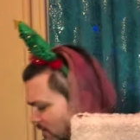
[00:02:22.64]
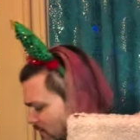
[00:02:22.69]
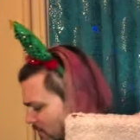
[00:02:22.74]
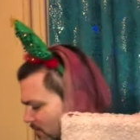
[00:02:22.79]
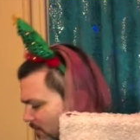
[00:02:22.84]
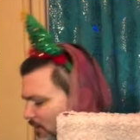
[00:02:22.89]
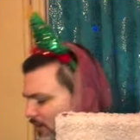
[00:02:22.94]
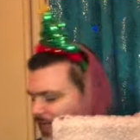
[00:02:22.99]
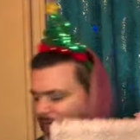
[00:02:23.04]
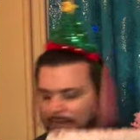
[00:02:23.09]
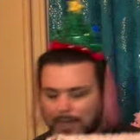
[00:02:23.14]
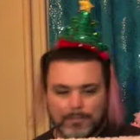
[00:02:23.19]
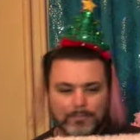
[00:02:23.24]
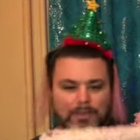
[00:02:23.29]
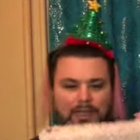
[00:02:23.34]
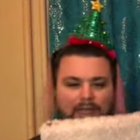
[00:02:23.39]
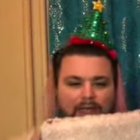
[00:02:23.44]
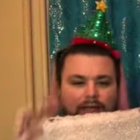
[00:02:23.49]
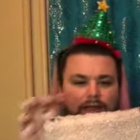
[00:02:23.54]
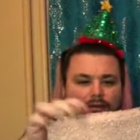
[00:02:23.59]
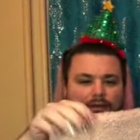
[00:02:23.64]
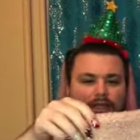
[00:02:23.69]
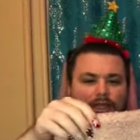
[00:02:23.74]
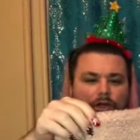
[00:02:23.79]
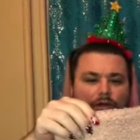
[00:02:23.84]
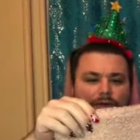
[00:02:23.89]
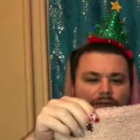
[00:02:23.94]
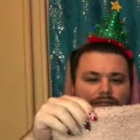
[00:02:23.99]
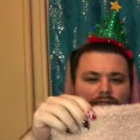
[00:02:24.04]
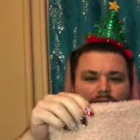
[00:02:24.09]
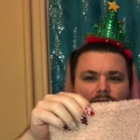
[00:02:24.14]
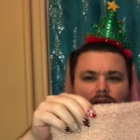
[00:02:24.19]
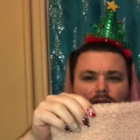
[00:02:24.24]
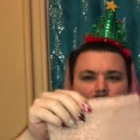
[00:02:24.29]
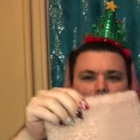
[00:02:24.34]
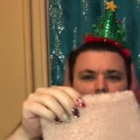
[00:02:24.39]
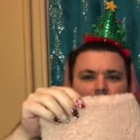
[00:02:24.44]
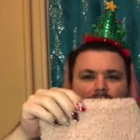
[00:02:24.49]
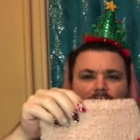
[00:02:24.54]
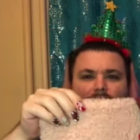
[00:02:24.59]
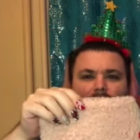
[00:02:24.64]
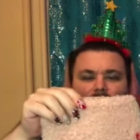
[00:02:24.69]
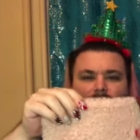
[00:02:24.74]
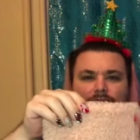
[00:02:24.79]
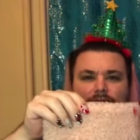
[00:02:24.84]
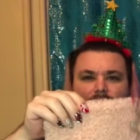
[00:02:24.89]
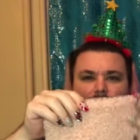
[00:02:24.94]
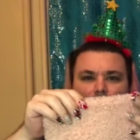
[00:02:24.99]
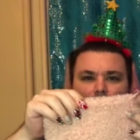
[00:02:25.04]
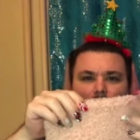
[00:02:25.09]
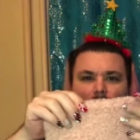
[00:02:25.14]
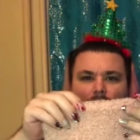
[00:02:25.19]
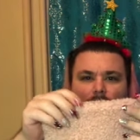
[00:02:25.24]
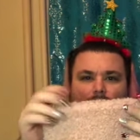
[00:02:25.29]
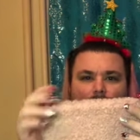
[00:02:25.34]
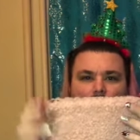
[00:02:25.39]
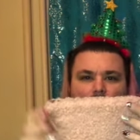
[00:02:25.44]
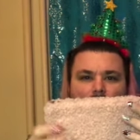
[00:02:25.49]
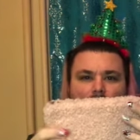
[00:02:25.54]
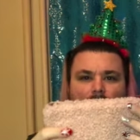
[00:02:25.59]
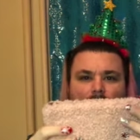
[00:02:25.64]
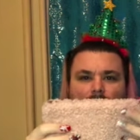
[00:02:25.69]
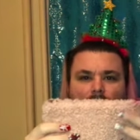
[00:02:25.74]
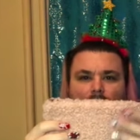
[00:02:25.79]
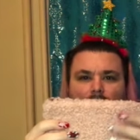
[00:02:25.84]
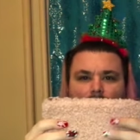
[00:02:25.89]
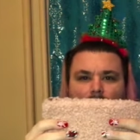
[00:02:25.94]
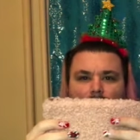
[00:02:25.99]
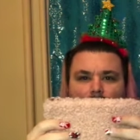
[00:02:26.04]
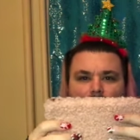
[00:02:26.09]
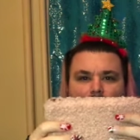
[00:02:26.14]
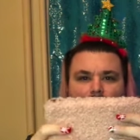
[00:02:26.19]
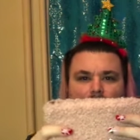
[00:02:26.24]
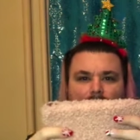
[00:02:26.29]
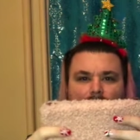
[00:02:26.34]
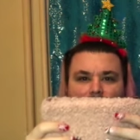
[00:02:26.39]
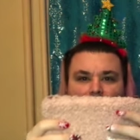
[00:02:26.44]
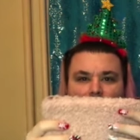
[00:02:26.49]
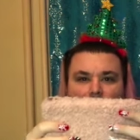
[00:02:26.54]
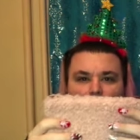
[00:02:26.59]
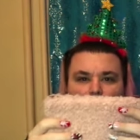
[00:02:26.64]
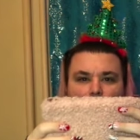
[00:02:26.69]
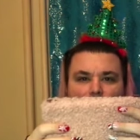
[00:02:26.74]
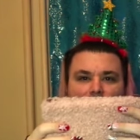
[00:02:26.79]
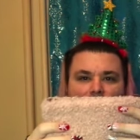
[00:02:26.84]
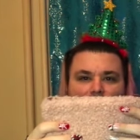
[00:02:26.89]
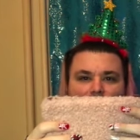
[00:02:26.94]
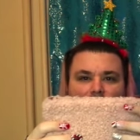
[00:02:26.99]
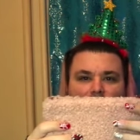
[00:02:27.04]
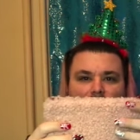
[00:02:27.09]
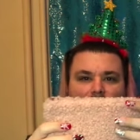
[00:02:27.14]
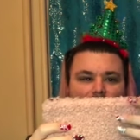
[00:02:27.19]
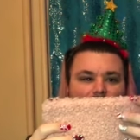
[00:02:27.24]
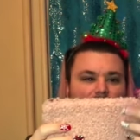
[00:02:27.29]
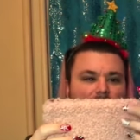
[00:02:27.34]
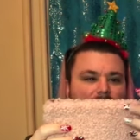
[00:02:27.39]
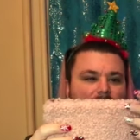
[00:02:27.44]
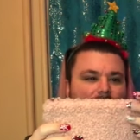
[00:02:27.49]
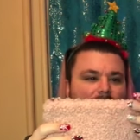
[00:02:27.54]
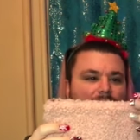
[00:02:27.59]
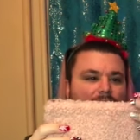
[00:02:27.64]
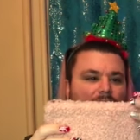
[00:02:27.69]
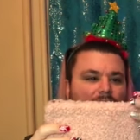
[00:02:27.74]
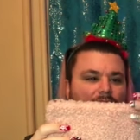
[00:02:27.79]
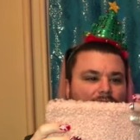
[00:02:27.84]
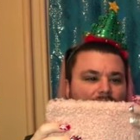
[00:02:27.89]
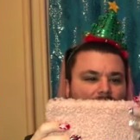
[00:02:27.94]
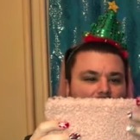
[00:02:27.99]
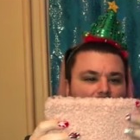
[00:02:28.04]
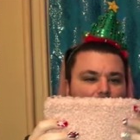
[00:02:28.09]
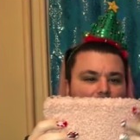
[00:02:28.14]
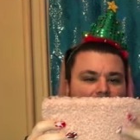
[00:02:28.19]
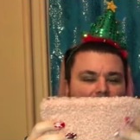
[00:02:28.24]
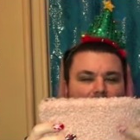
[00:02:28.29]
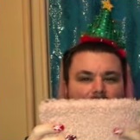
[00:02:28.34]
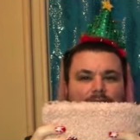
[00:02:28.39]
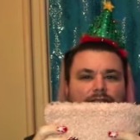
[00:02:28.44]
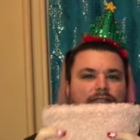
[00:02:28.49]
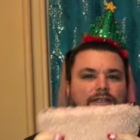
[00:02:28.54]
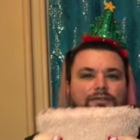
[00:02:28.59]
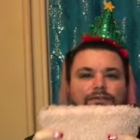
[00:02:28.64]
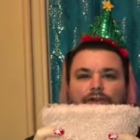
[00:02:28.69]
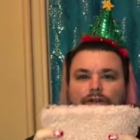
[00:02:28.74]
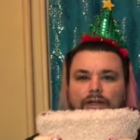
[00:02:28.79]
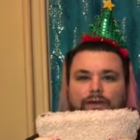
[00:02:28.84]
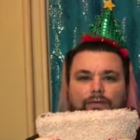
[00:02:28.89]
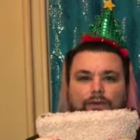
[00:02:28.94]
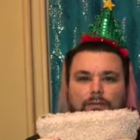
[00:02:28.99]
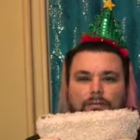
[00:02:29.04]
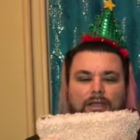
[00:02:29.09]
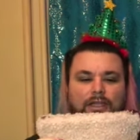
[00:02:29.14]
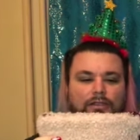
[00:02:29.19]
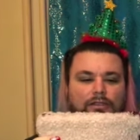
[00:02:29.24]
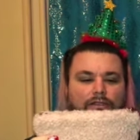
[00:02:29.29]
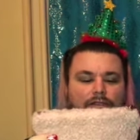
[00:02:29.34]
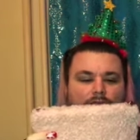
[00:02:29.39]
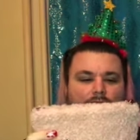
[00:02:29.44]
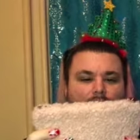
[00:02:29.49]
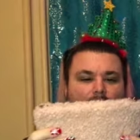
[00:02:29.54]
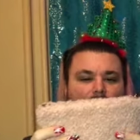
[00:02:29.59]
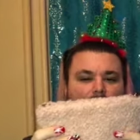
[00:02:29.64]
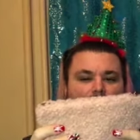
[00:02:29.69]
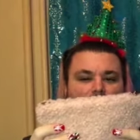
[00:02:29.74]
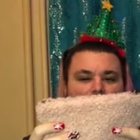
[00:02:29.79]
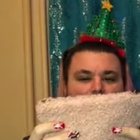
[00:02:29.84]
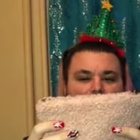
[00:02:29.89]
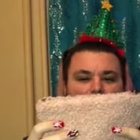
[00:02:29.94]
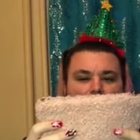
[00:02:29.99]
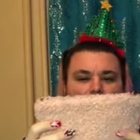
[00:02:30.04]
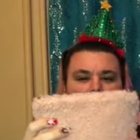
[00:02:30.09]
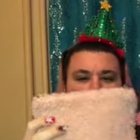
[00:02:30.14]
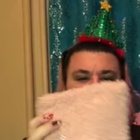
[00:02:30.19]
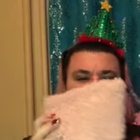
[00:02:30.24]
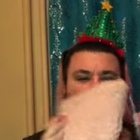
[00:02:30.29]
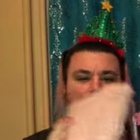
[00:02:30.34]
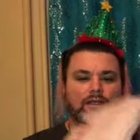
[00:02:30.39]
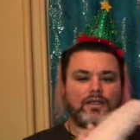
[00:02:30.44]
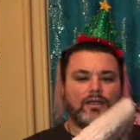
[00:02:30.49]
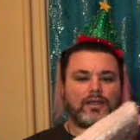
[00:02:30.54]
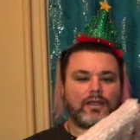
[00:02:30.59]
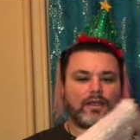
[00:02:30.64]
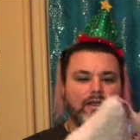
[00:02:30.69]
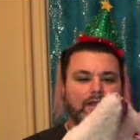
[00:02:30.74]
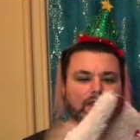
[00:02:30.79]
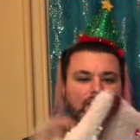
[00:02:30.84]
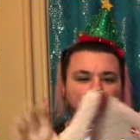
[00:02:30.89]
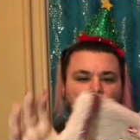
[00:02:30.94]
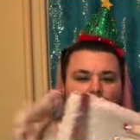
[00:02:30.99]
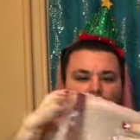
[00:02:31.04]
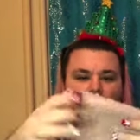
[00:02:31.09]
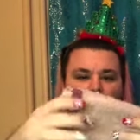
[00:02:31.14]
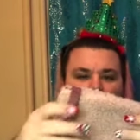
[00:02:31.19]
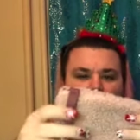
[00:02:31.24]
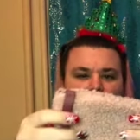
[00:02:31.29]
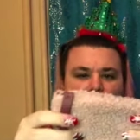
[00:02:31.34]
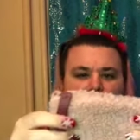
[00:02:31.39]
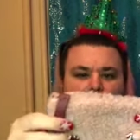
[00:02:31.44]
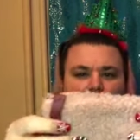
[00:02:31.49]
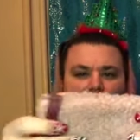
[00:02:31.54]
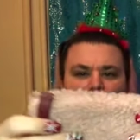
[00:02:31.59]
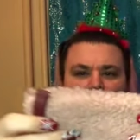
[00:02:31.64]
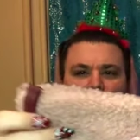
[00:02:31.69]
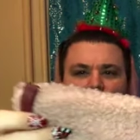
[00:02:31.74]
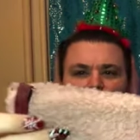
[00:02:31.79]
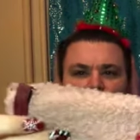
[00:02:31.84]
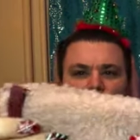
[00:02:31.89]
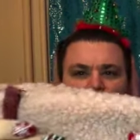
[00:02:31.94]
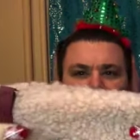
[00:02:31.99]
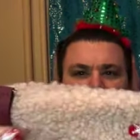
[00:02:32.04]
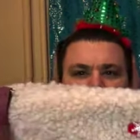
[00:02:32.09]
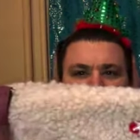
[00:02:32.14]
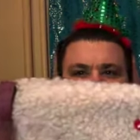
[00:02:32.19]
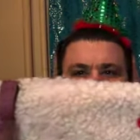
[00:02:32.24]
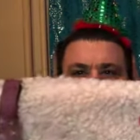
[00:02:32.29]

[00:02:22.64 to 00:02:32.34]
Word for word: glam bag. They always come in a small um, makeup bag like this, and the bag is different every month. So this month it's like this